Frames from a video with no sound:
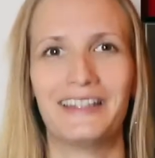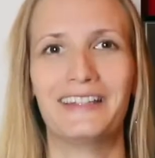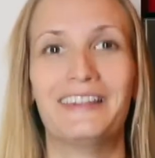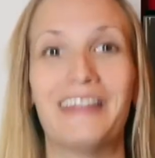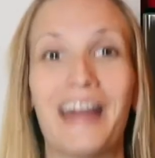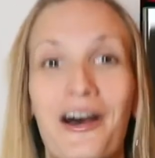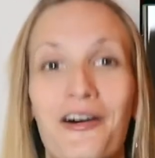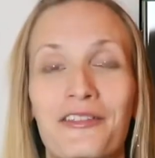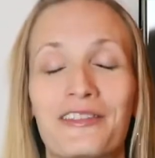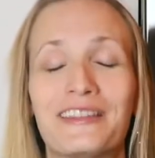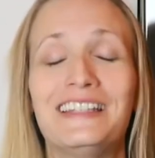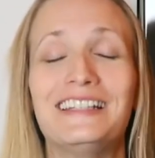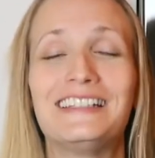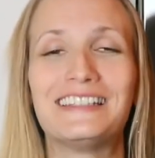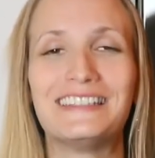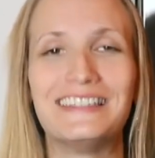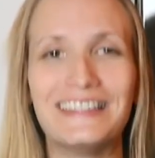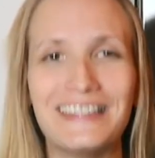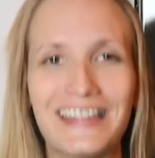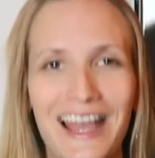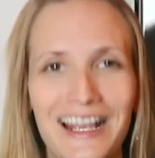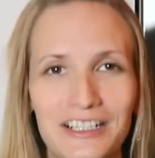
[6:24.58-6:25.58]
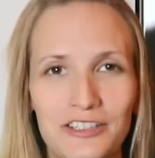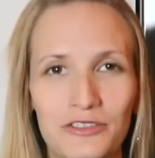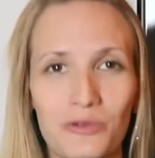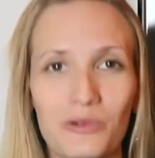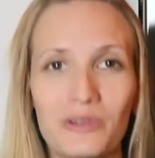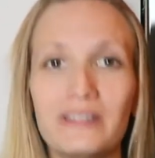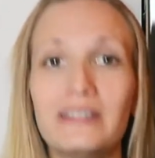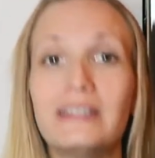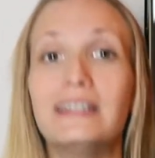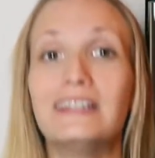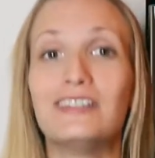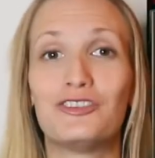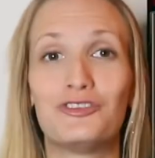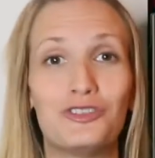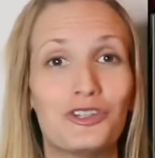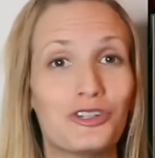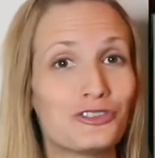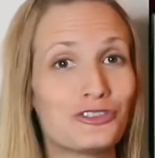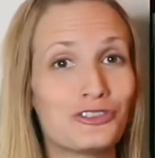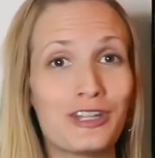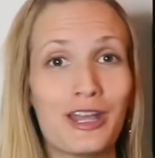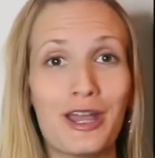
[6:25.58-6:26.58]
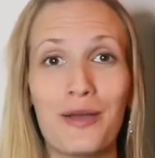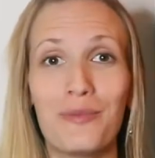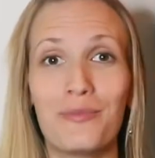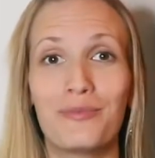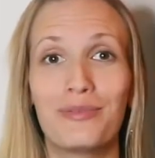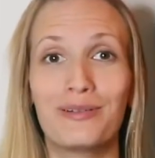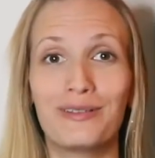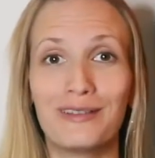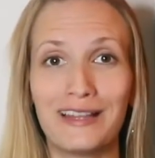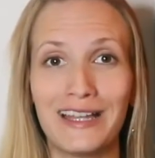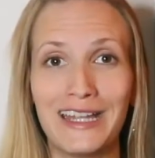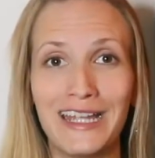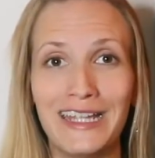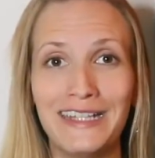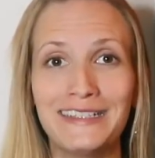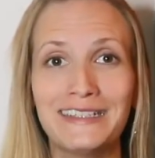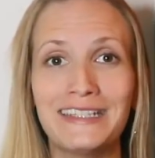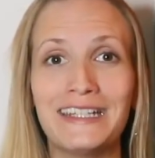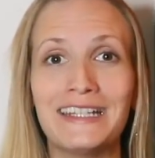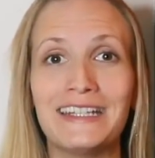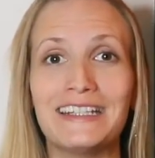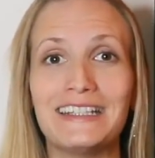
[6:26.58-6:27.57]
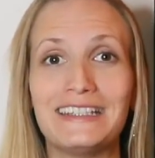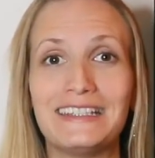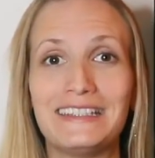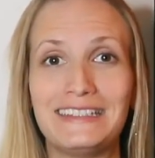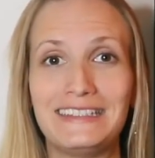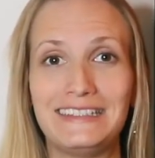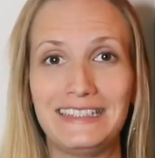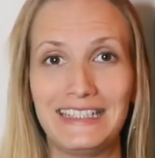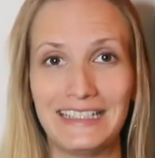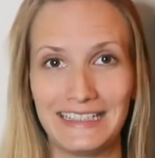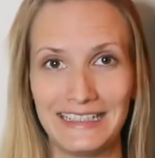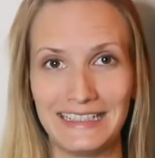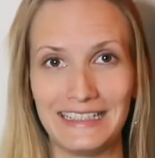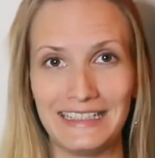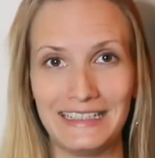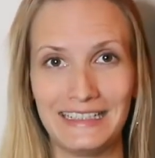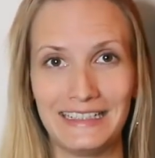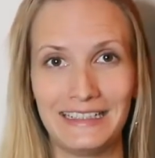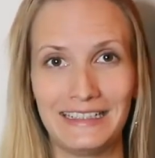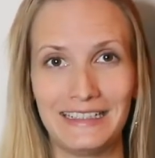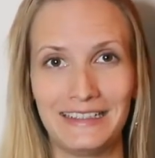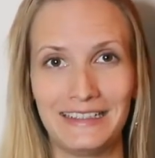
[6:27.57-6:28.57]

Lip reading: Now, this next one is just plain silly.